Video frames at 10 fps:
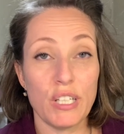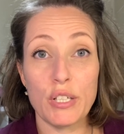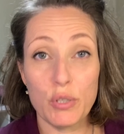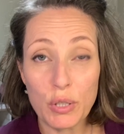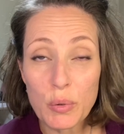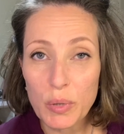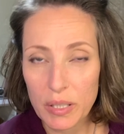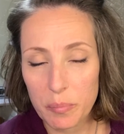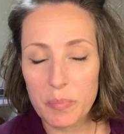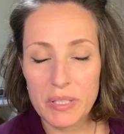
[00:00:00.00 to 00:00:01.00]
good
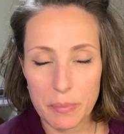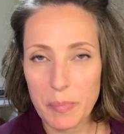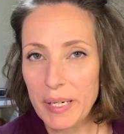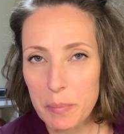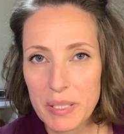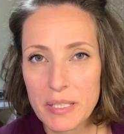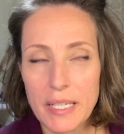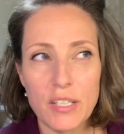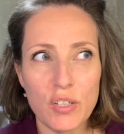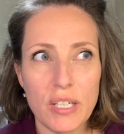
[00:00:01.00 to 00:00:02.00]
quality pigments
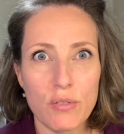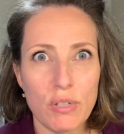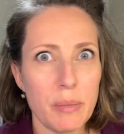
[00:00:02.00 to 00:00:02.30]
and you get really